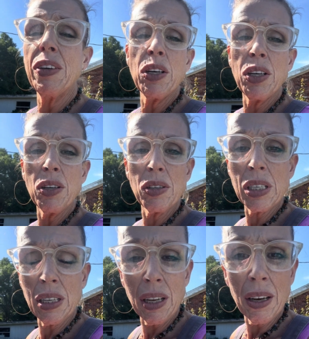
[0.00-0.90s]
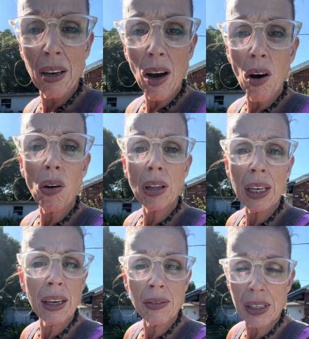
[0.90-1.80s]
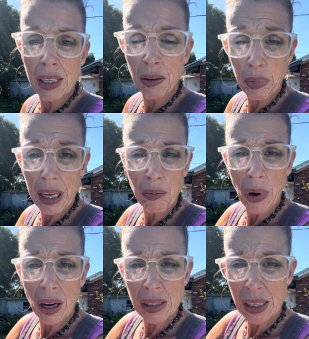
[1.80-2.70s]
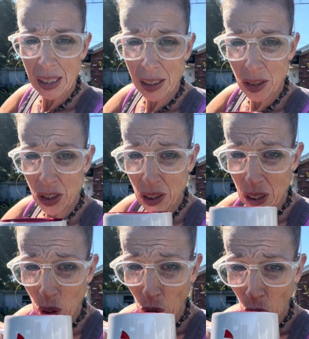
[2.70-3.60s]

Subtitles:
you're using the oak leaves and the peat moss like you should,